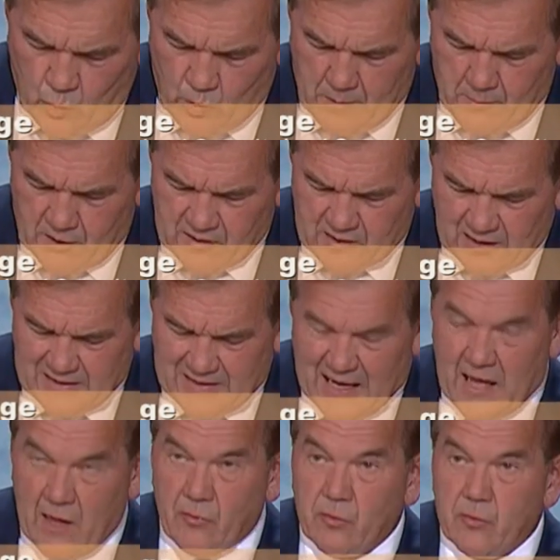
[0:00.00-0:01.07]
women to
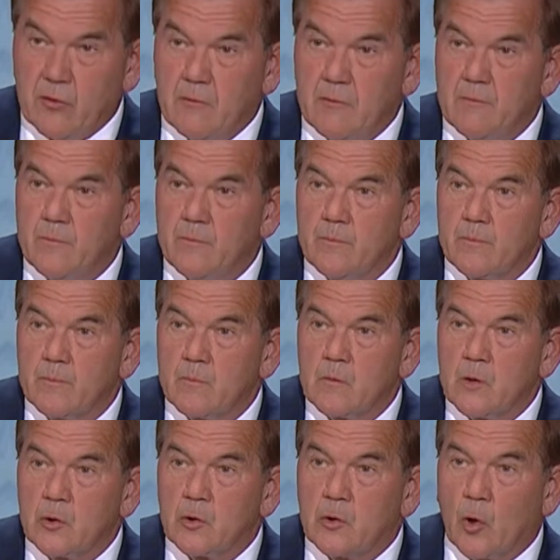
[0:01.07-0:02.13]
death,
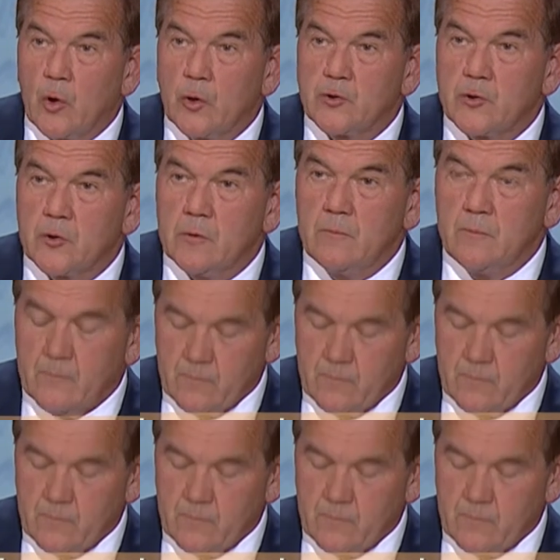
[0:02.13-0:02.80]
torture,